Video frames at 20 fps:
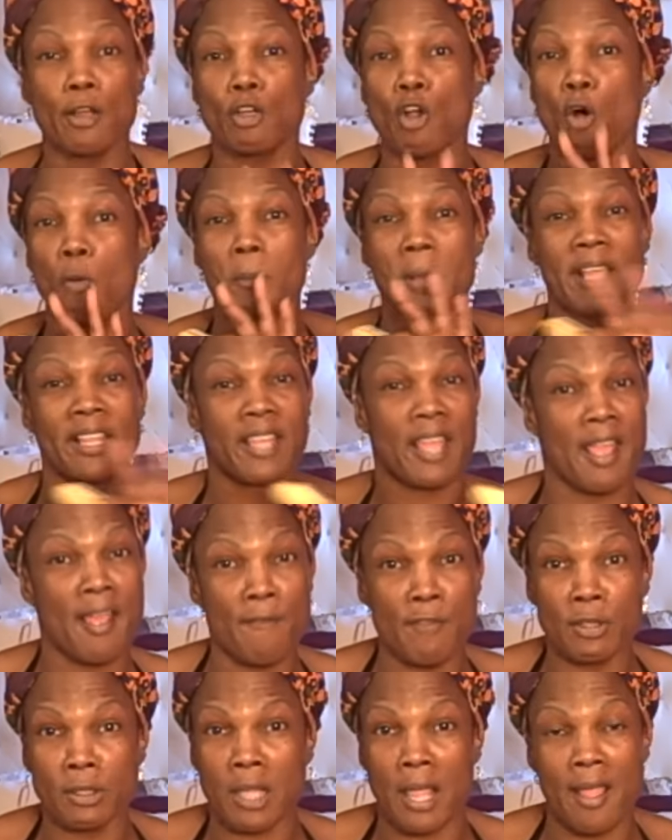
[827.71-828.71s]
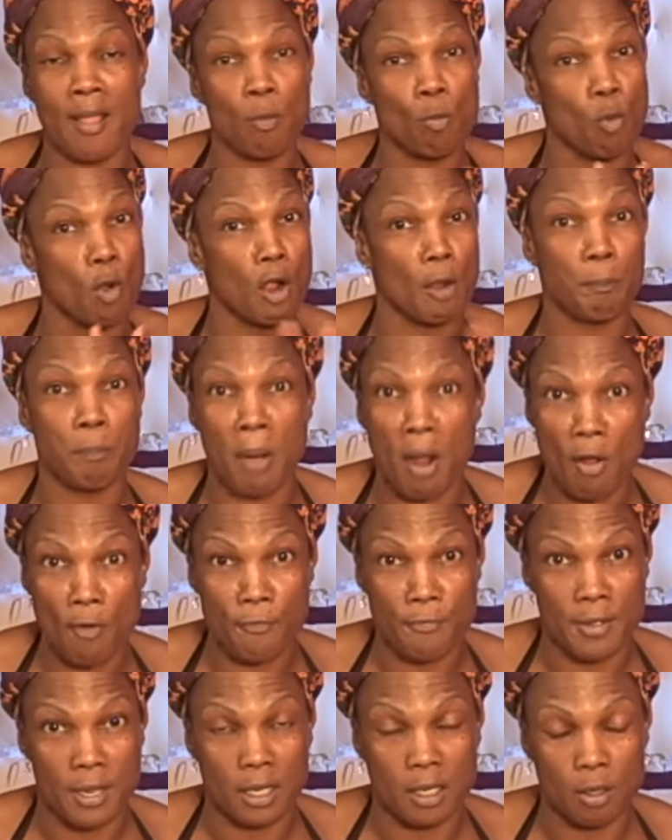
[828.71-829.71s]
gonna make everything work
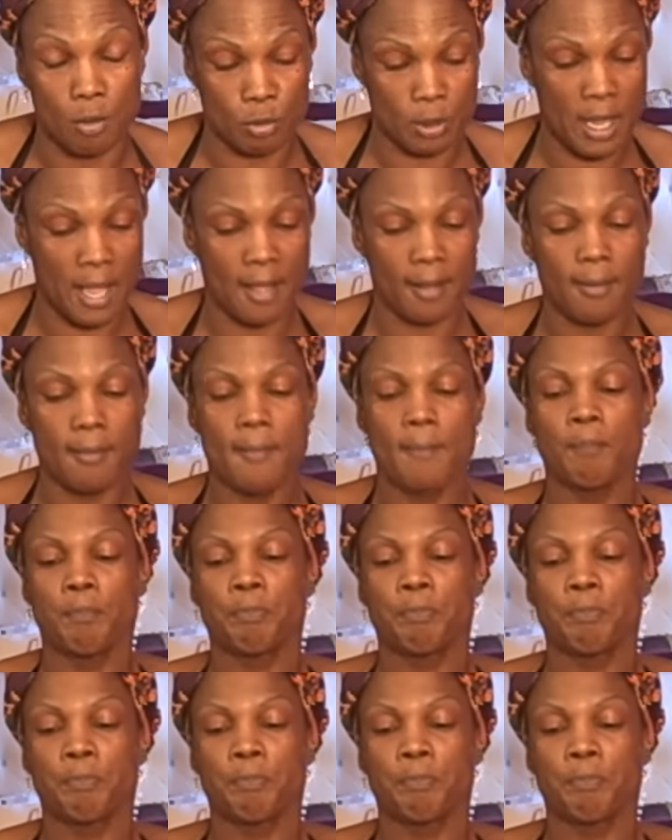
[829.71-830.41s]
perfect, okay?